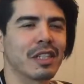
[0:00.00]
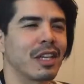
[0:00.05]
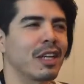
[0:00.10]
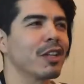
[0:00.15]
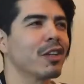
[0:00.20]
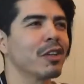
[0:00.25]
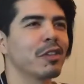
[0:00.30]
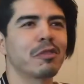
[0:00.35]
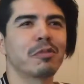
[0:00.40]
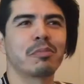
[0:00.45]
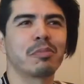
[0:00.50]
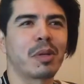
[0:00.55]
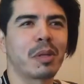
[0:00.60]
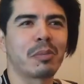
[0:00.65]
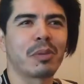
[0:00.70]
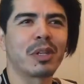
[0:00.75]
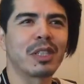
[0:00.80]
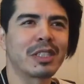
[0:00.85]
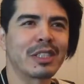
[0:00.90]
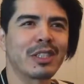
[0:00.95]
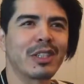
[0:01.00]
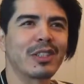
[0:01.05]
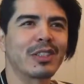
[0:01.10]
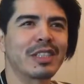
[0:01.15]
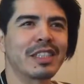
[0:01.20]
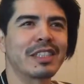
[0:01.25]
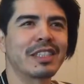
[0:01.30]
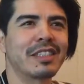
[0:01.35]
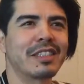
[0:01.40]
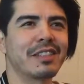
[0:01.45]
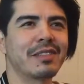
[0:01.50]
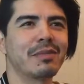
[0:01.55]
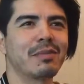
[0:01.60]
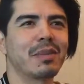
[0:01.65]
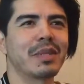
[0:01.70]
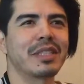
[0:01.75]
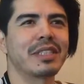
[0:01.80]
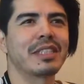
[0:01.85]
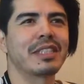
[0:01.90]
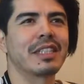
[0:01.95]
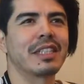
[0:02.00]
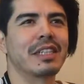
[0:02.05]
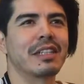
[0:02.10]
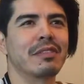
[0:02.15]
lot of preparation goes into them, but